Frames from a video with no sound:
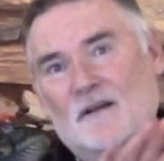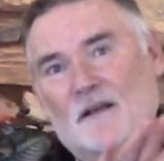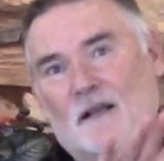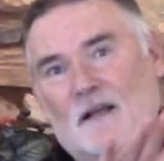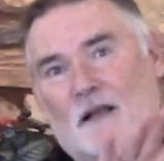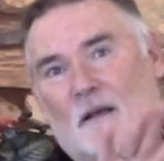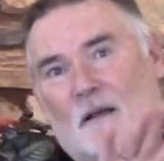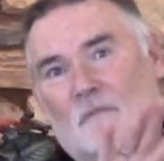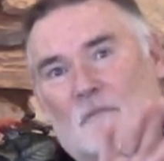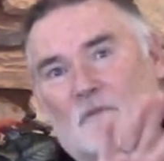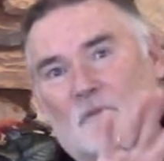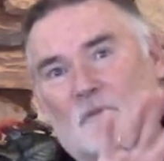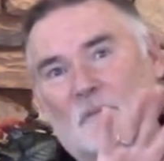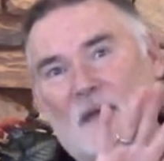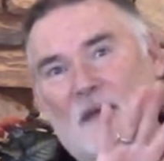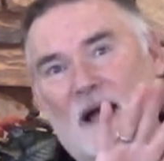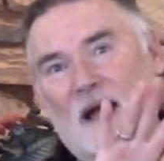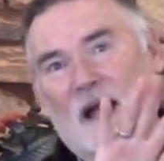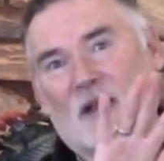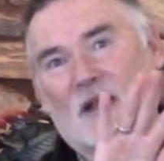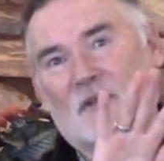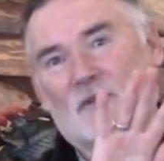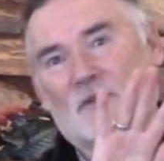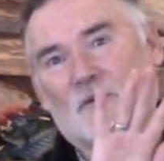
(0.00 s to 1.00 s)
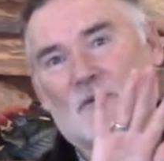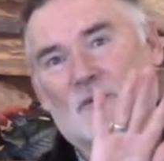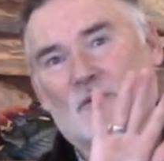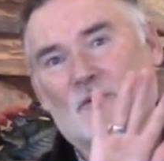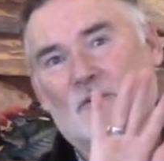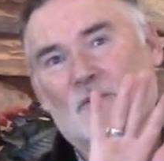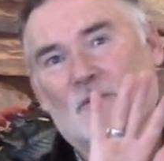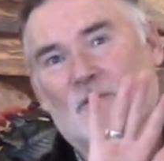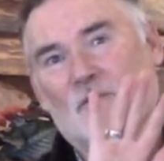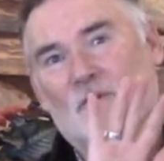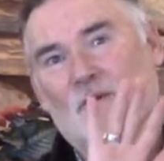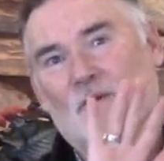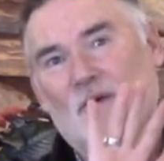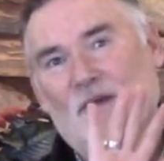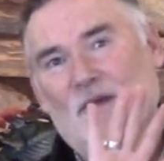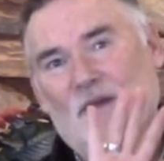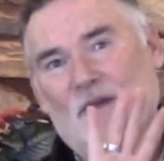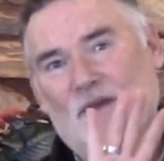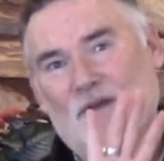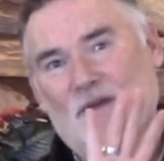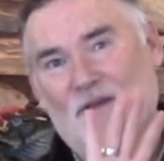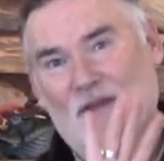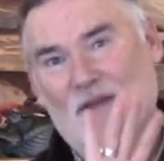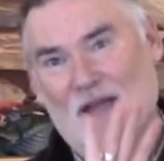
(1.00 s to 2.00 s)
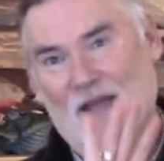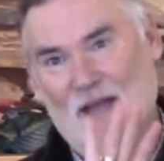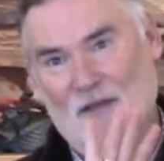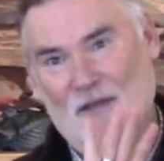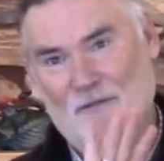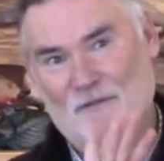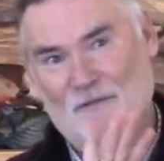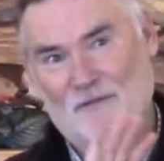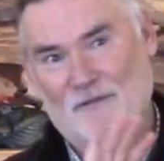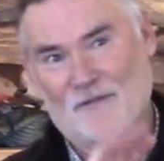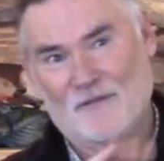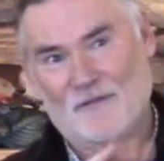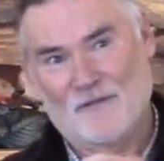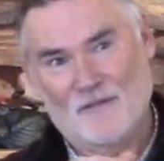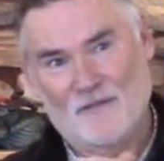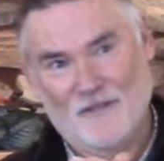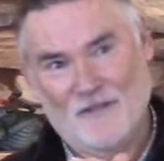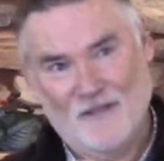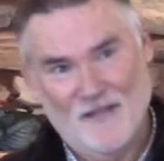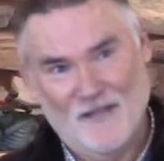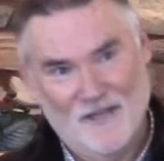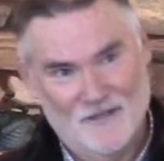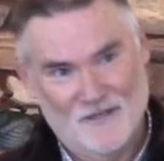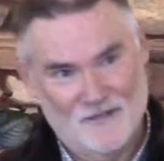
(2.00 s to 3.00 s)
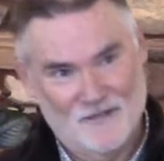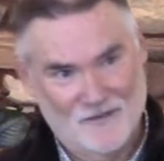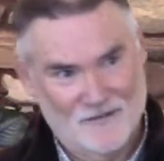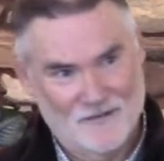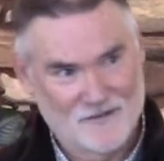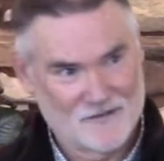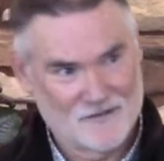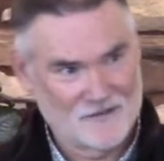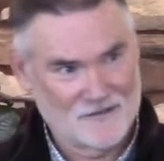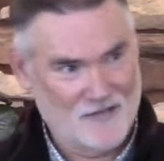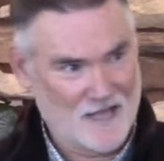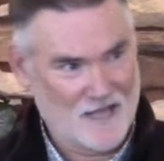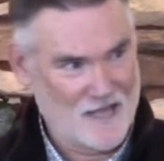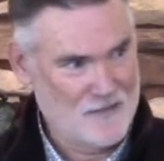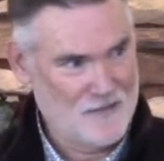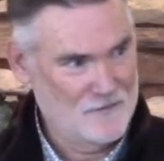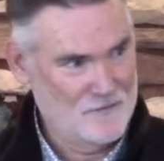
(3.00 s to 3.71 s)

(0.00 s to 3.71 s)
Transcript: comes back through death into this life.